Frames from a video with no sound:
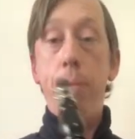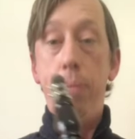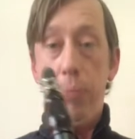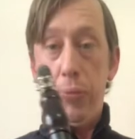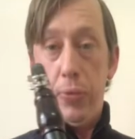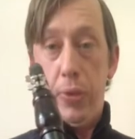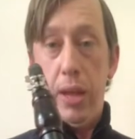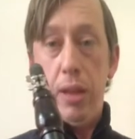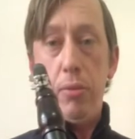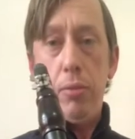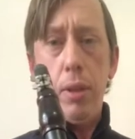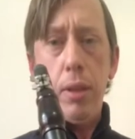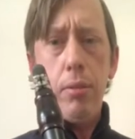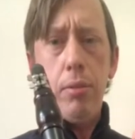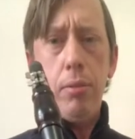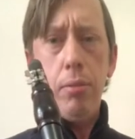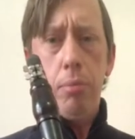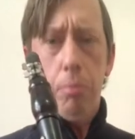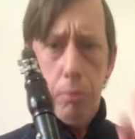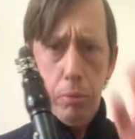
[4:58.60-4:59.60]
Okay, Okay, so
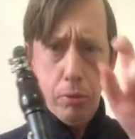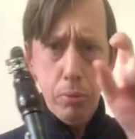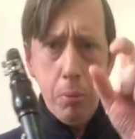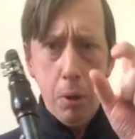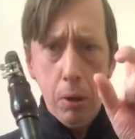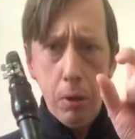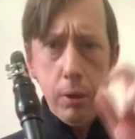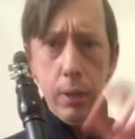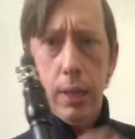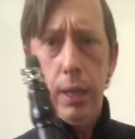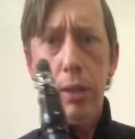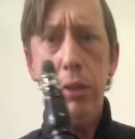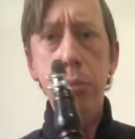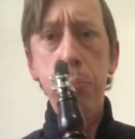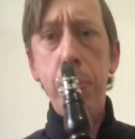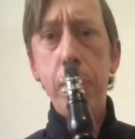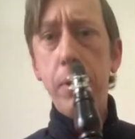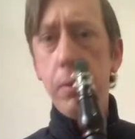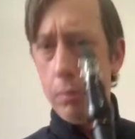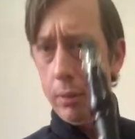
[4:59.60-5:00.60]
that's small gliss,
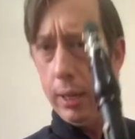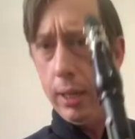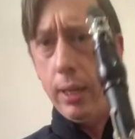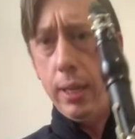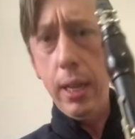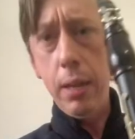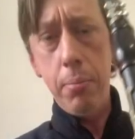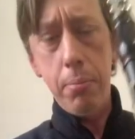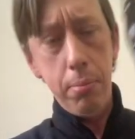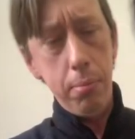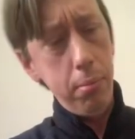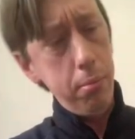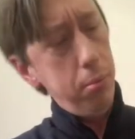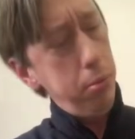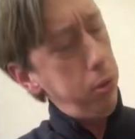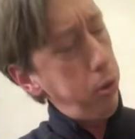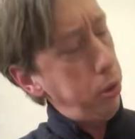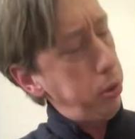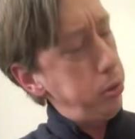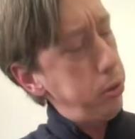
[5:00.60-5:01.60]
but it'll get
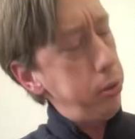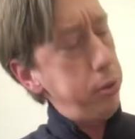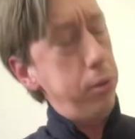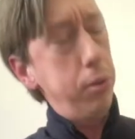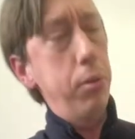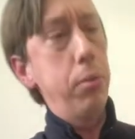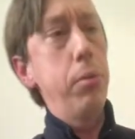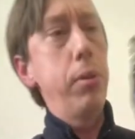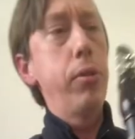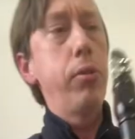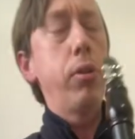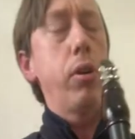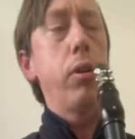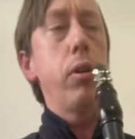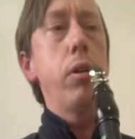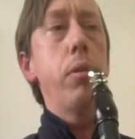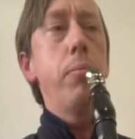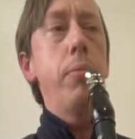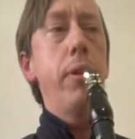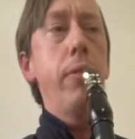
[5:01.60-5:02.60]
larger. So we start
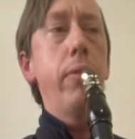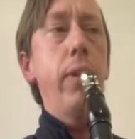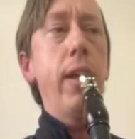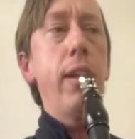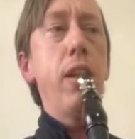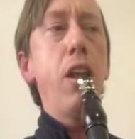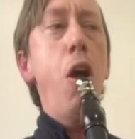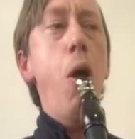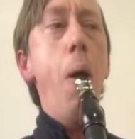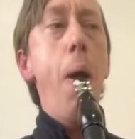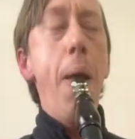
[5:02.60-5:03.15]
on a B flat now.